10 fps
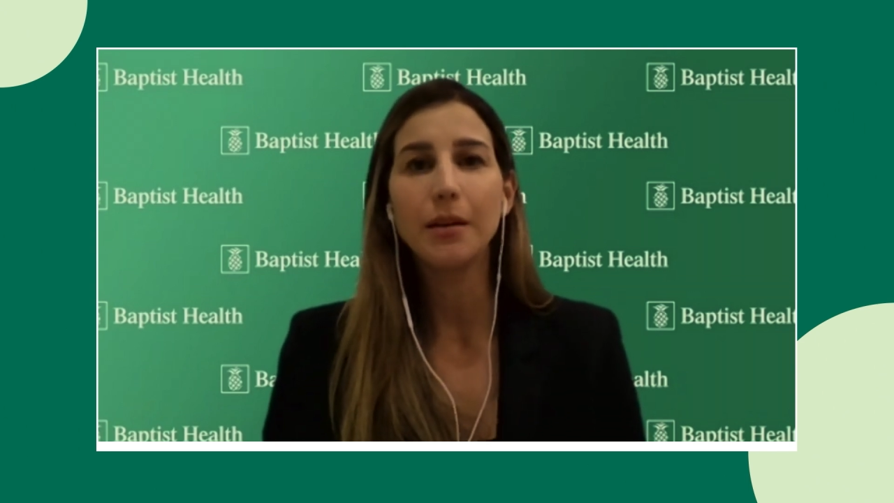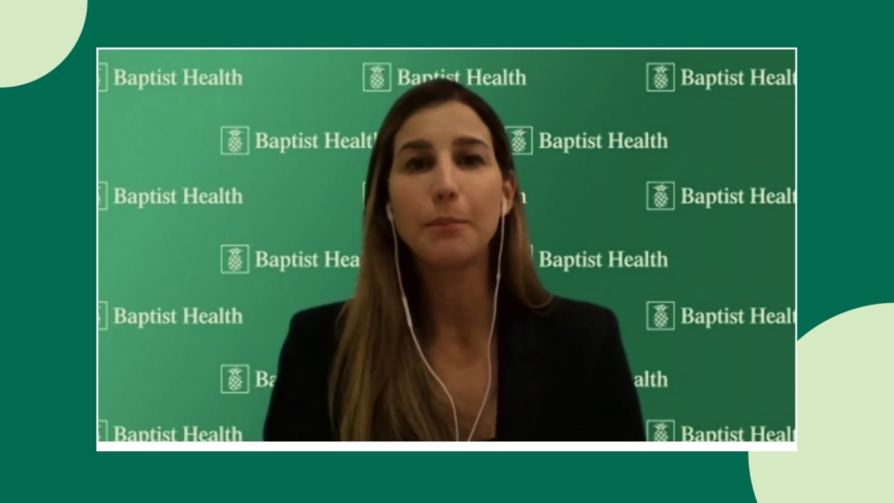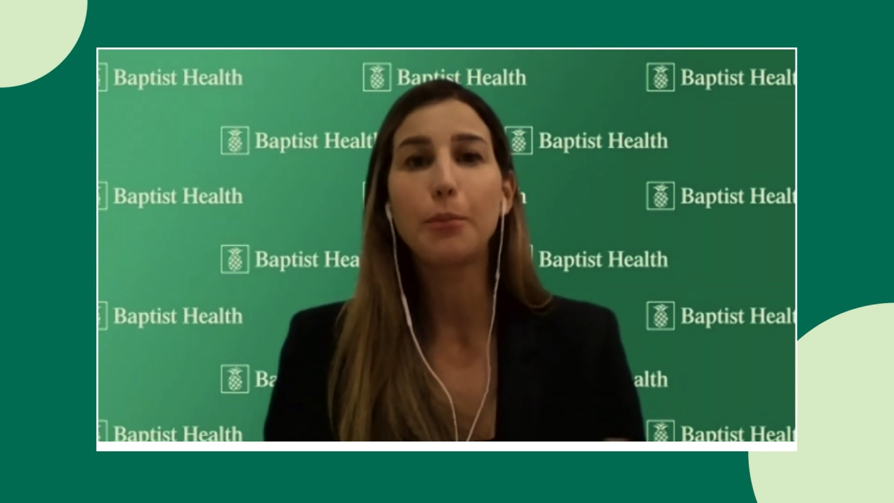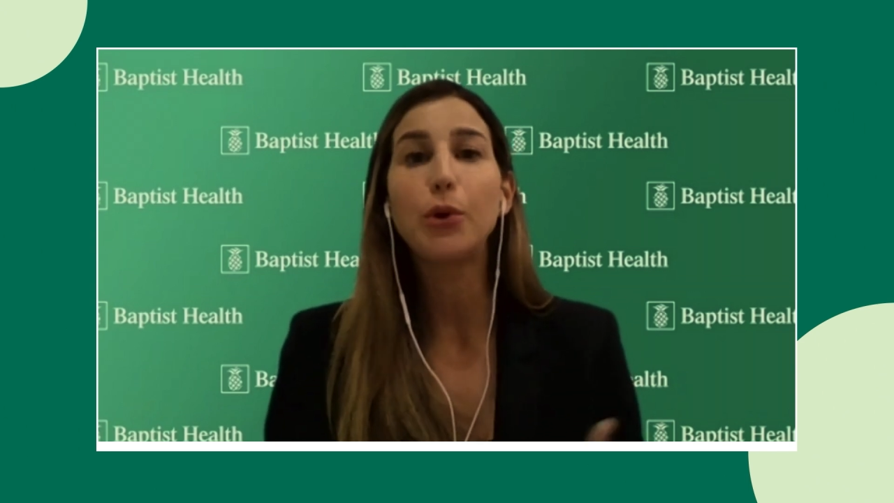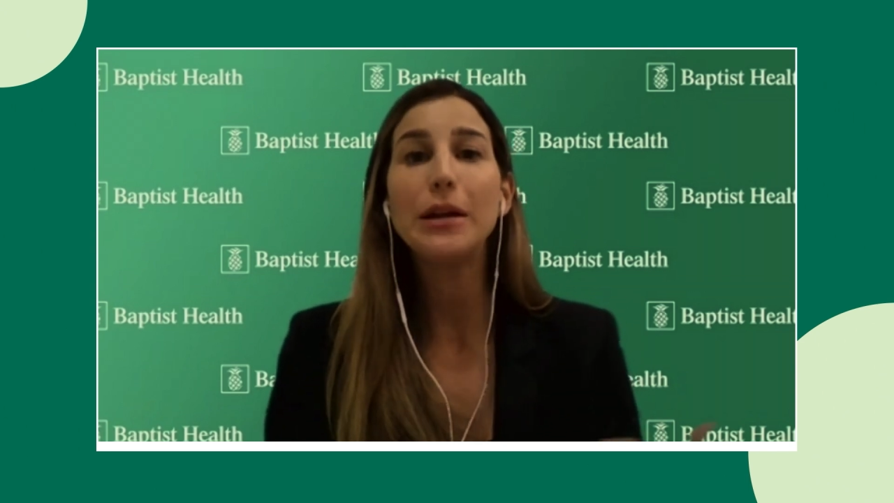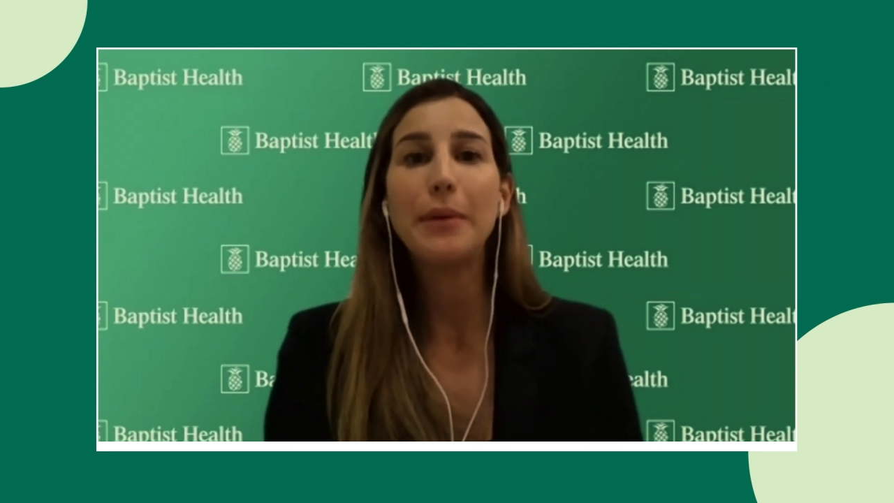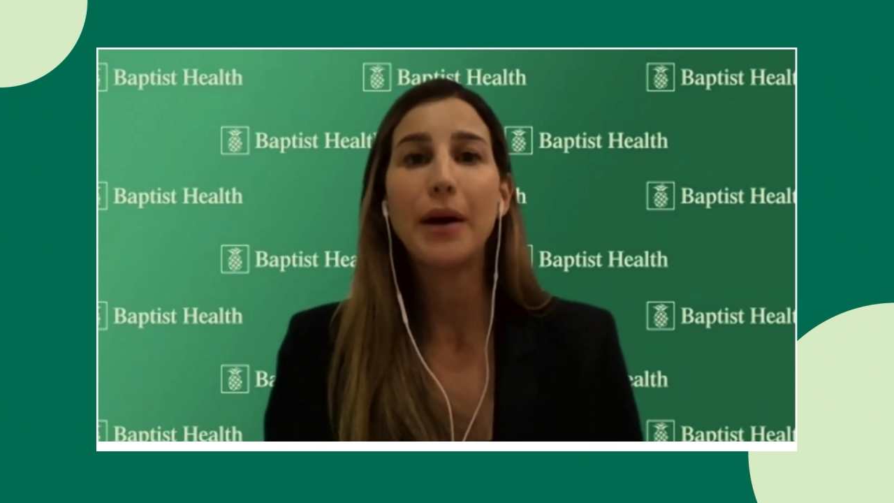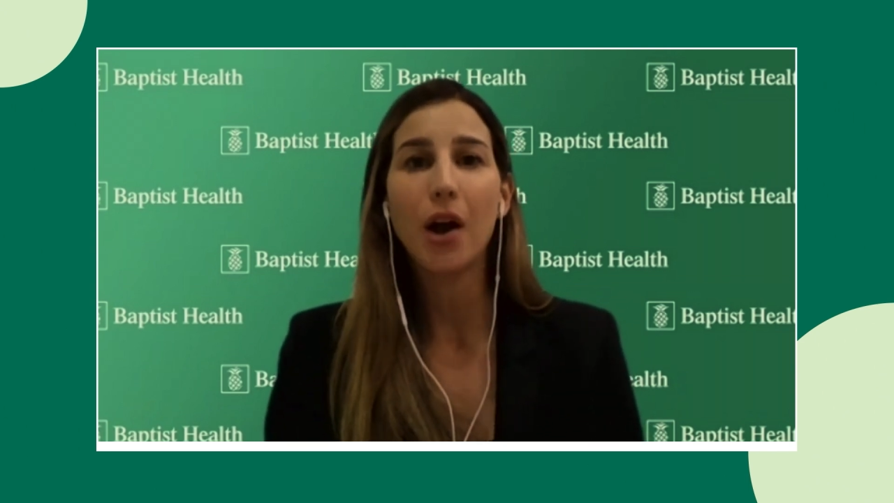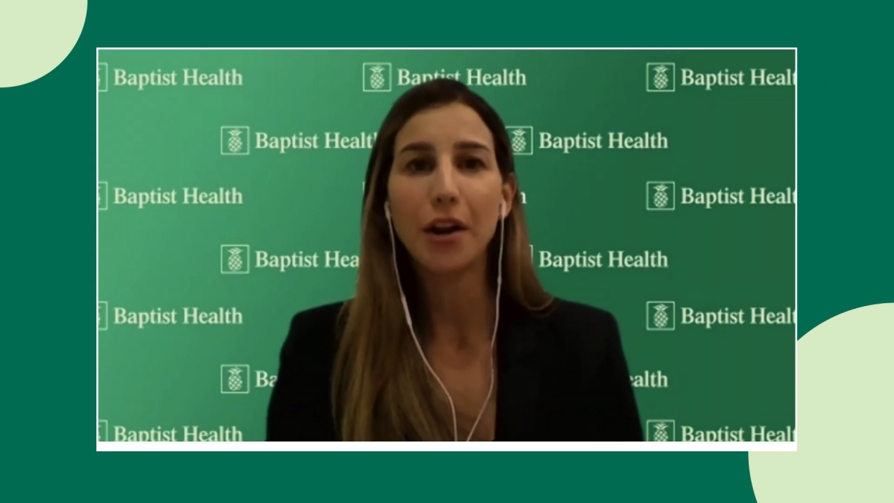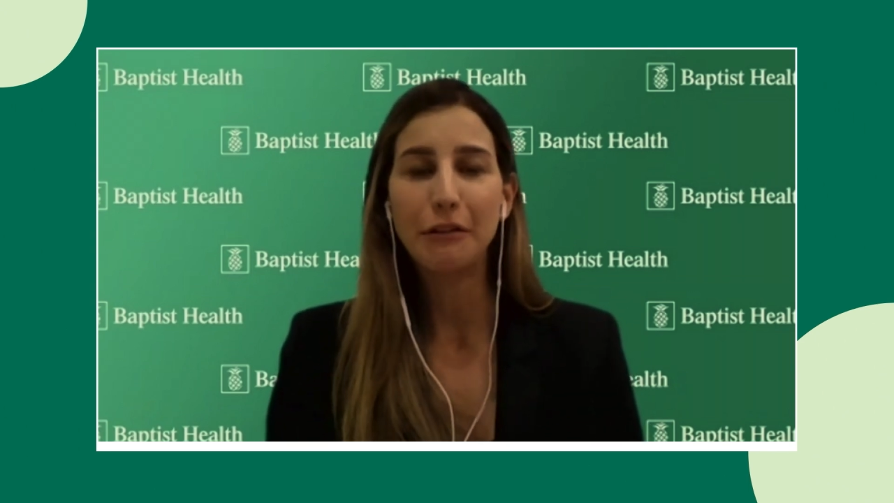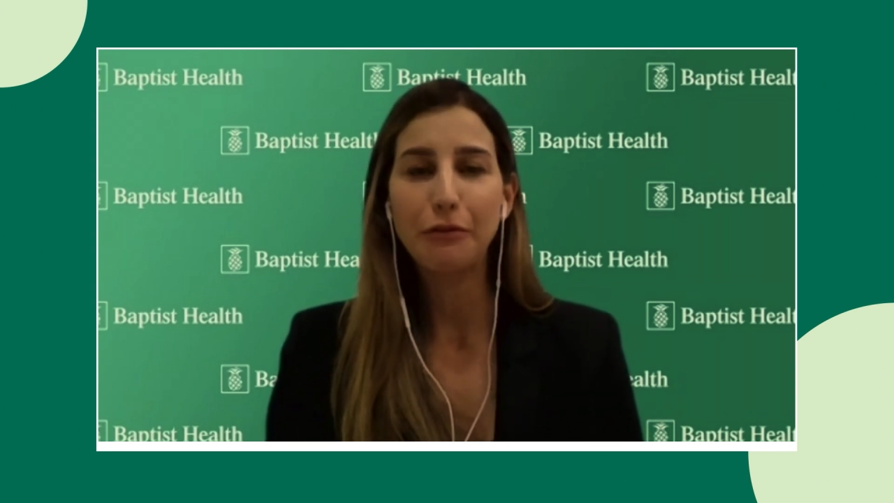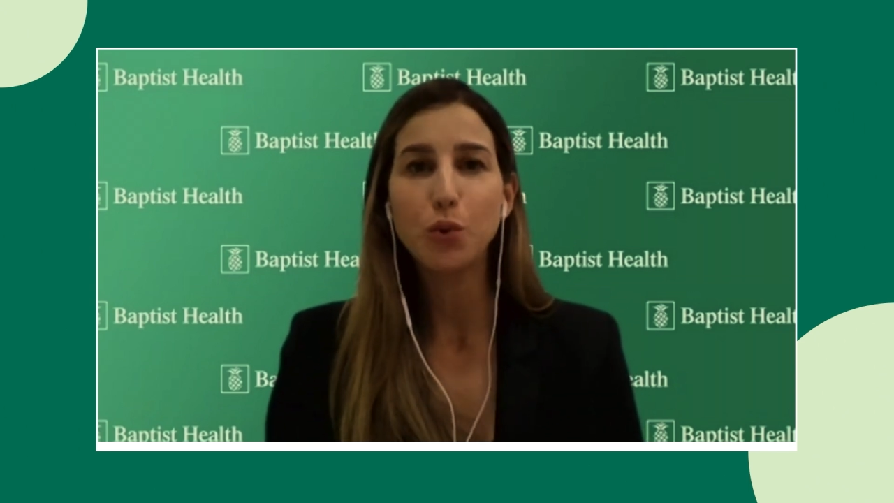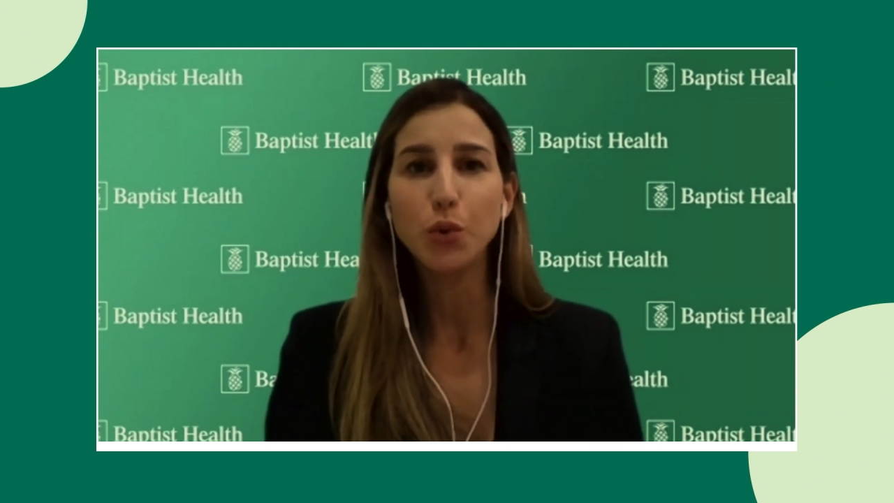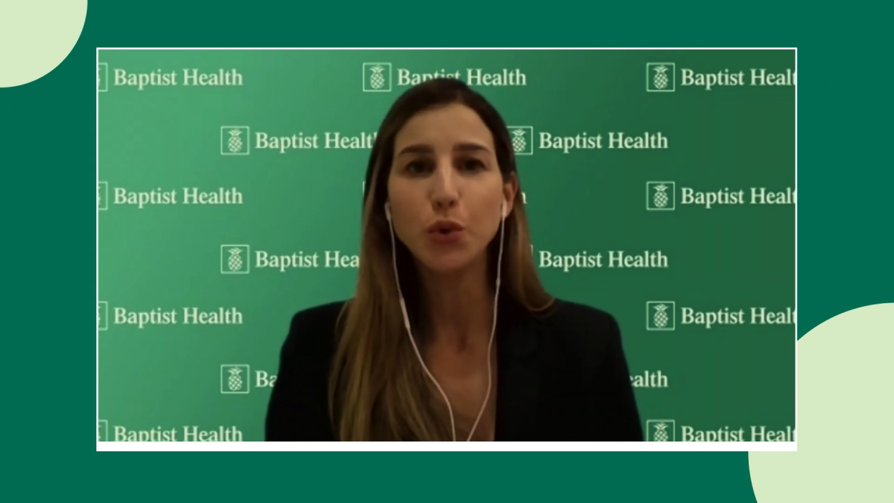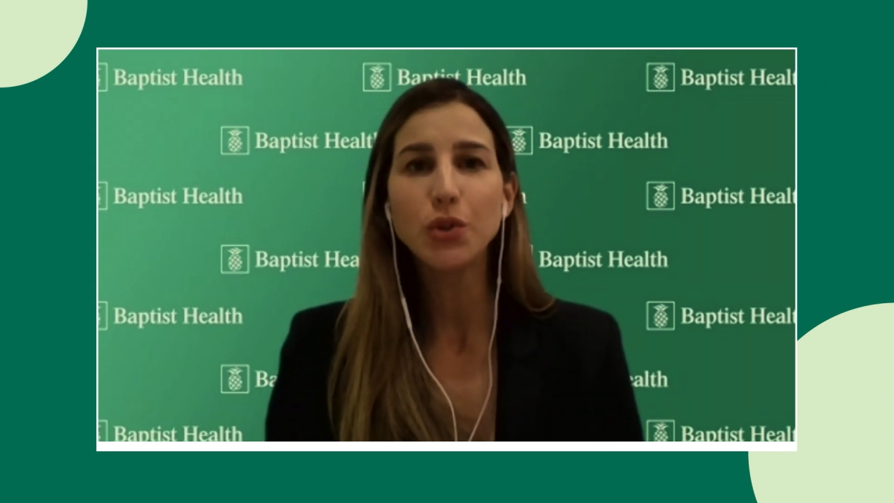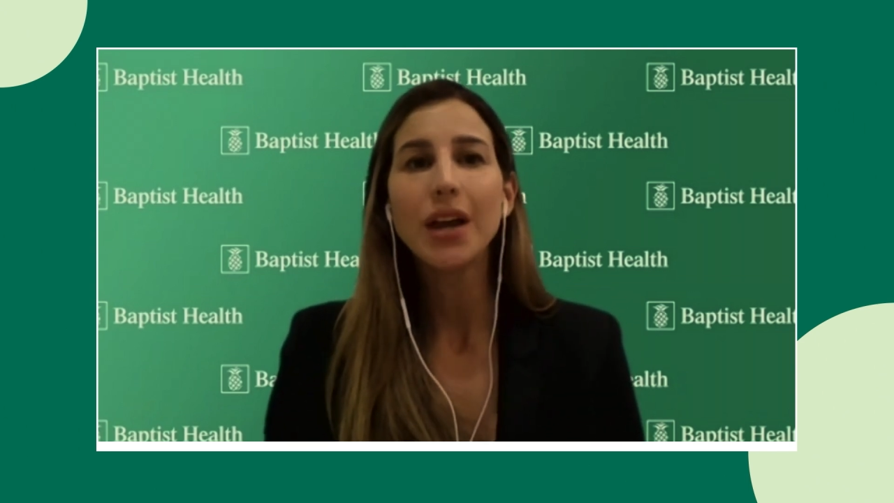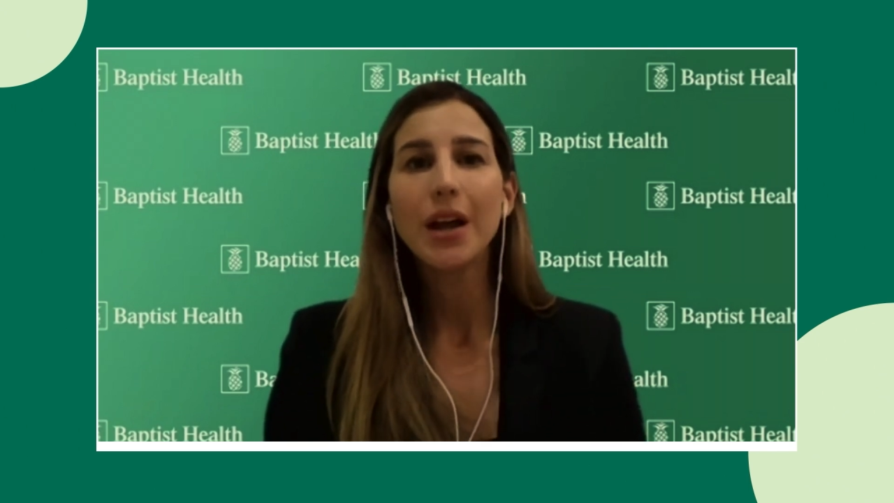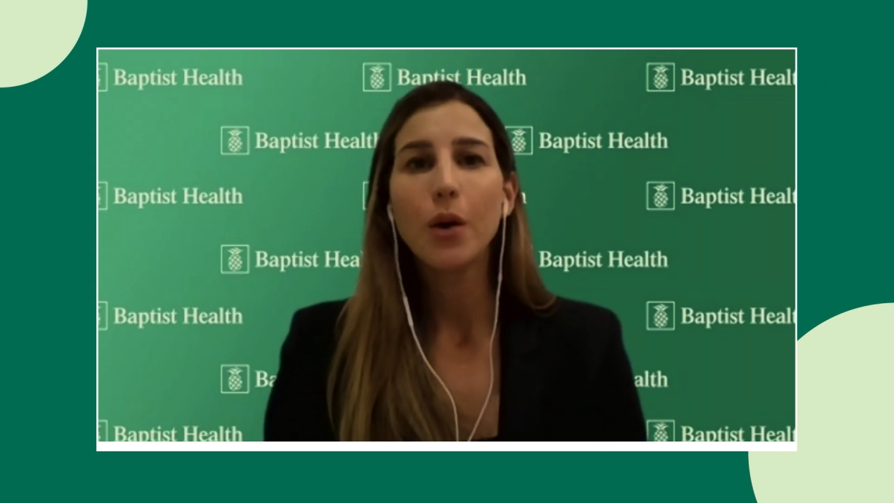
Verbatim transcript: the prebiotic foods,